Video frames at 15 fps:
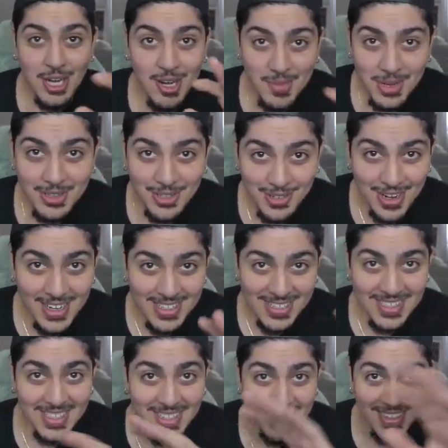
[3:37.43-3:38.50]
talk about the
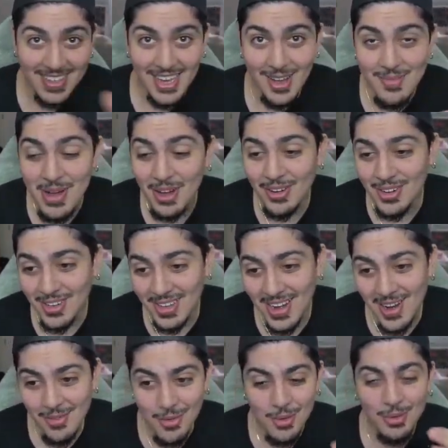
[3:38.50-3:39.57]
greatest thing about her
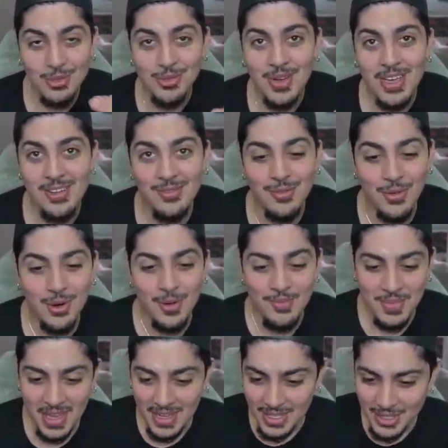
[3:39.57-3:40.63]
that everyone was waiting for.
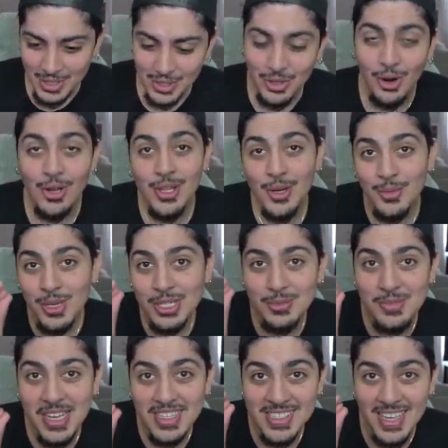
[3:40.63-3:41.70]
Scarlet Witch
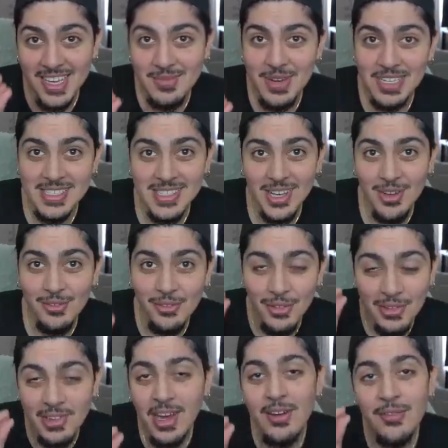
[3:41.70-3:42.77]
mains like myself
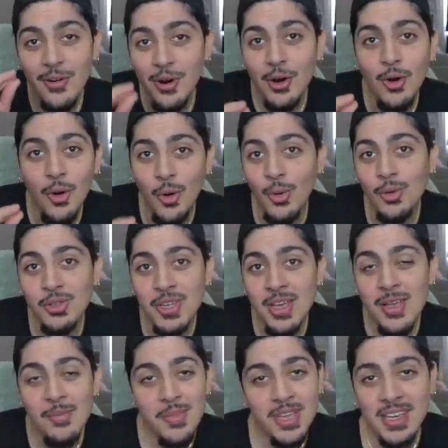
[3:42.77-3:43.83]
love her ult
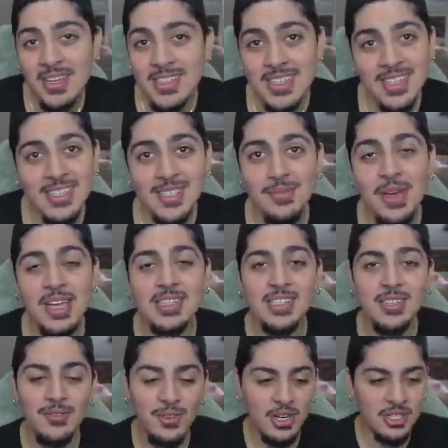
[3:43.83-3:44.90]
because it is
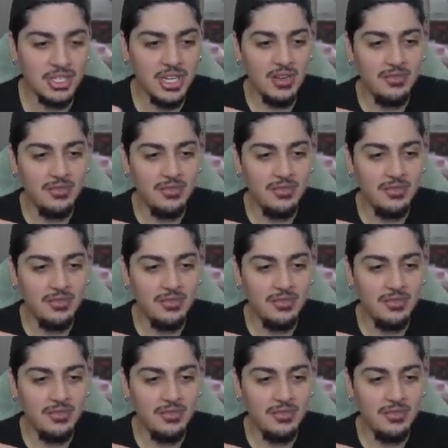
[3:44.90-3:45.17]
amazing. First